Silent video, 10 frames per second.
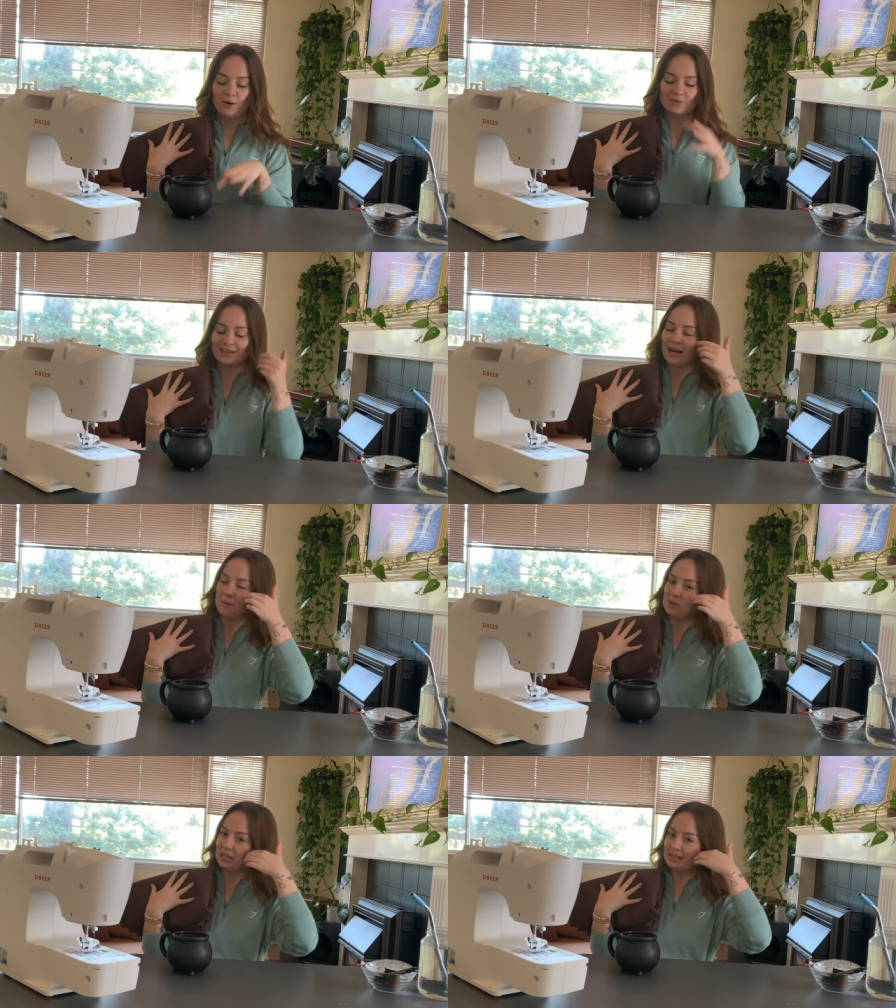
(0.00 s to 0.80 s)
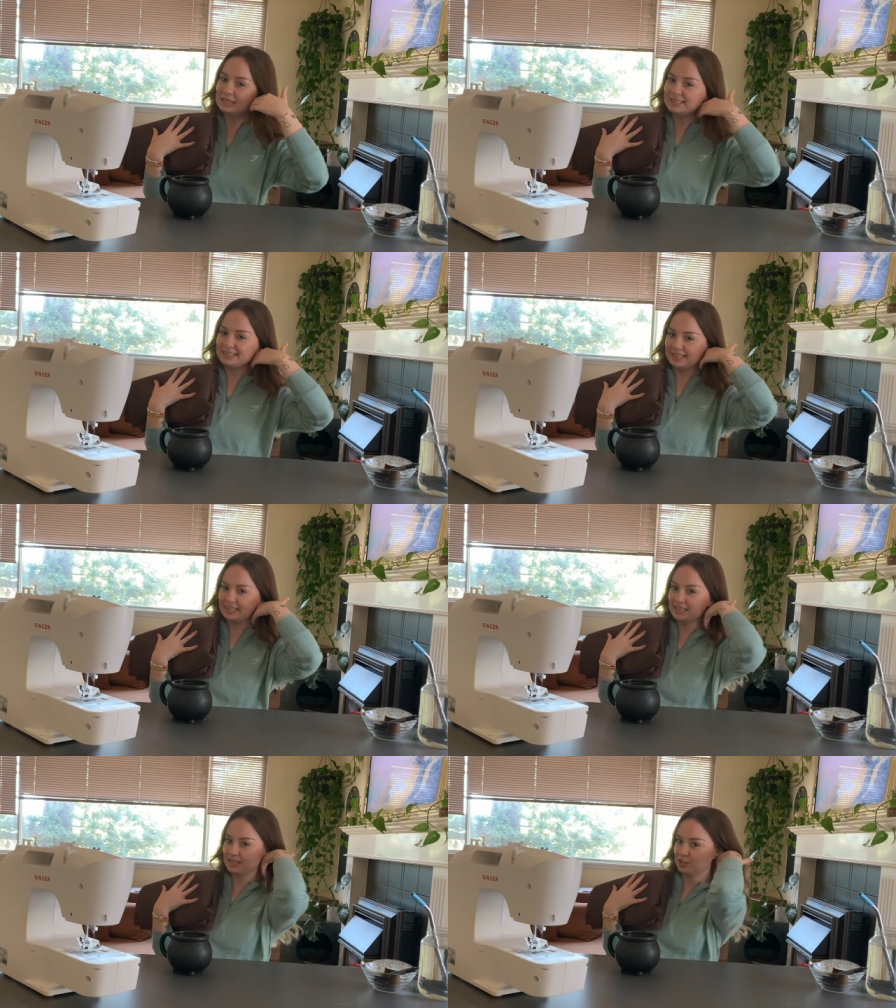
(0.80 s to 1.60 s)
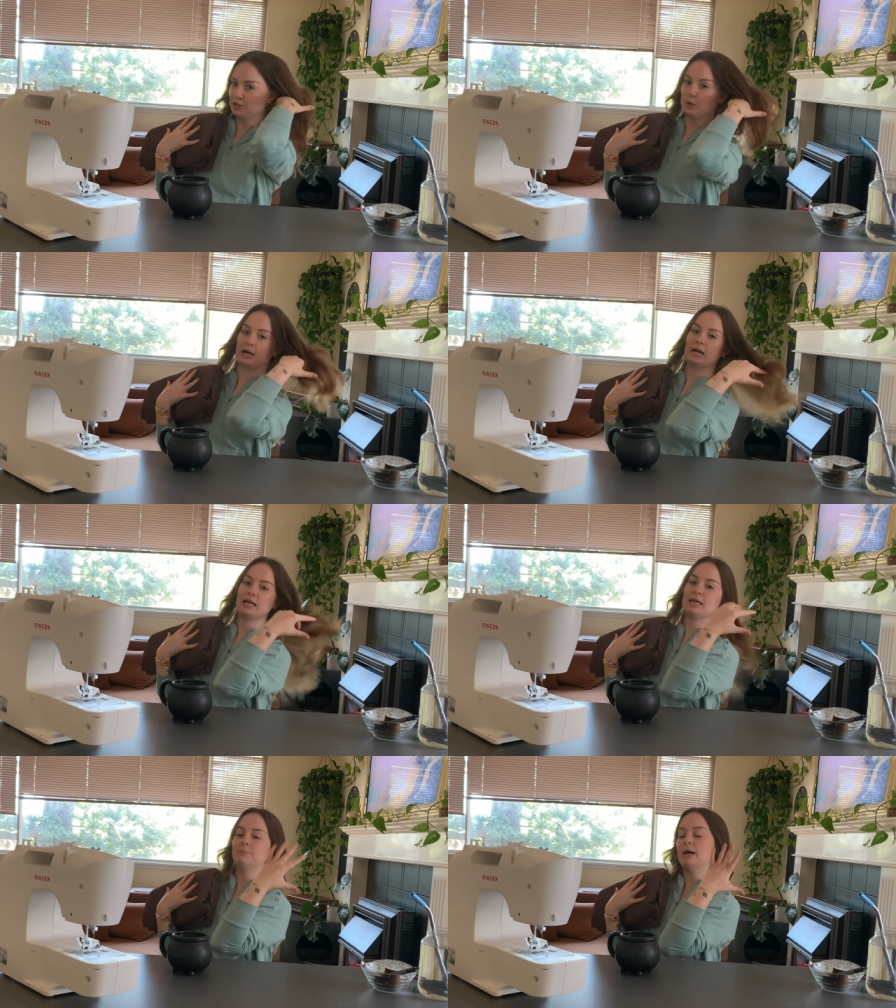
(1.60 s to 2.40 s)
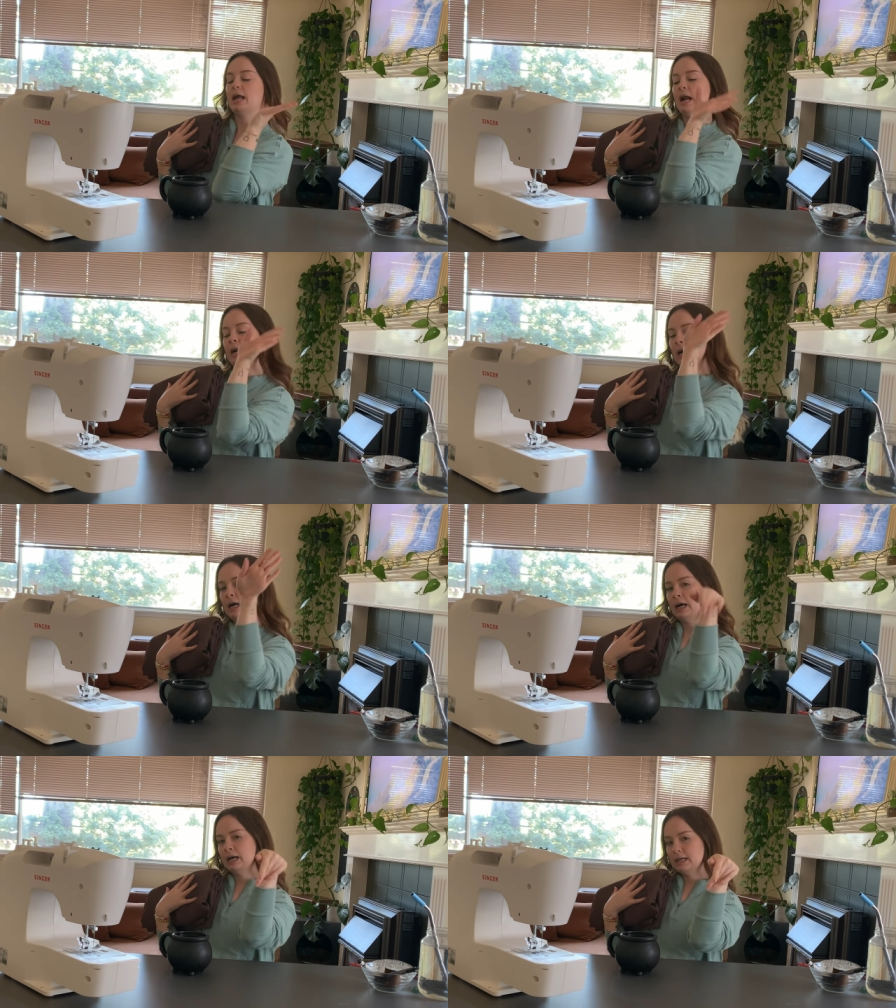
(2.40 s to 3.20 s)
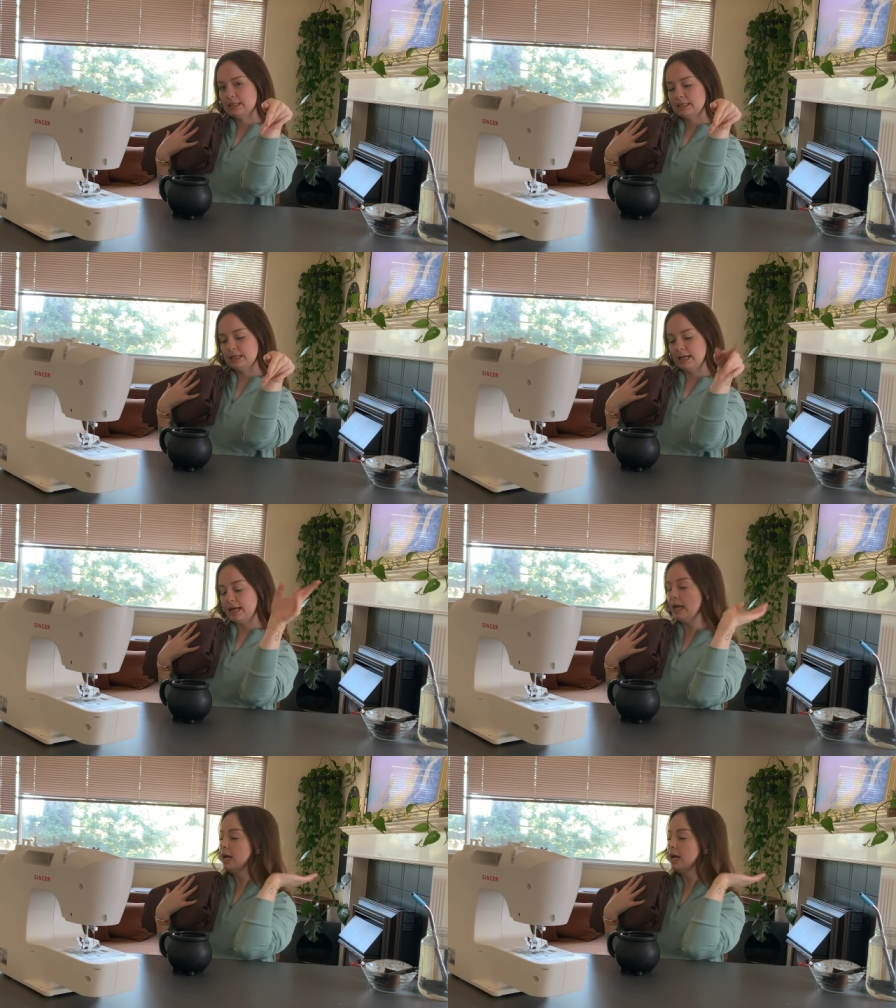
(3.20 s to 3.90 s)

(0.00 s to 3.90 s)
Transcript: The couple of little slits, cause you know I gotta keep it slutty.